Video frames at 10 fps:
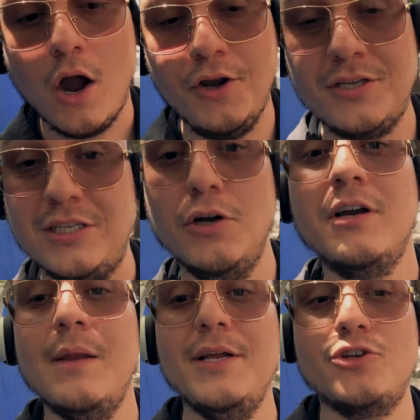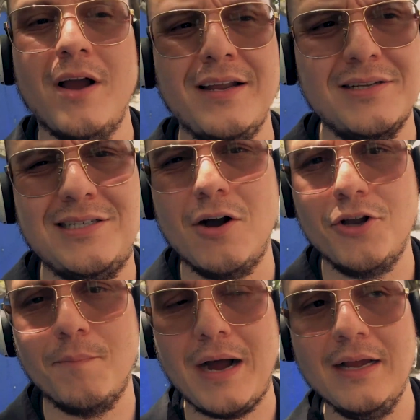Are you still going to be trying to sell
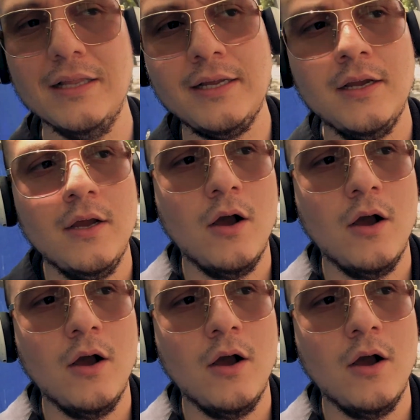your pilot?